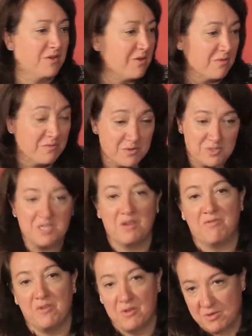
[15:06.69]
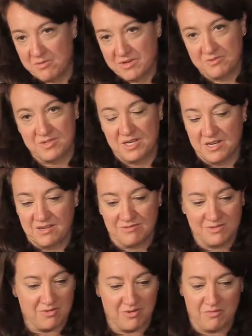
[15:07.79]
if you're a CFO, you
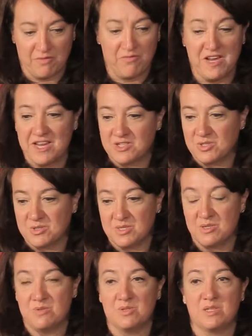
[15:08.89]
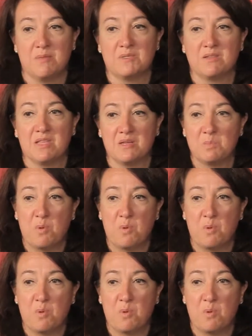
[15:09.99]
understand sort of the financials and those types of things,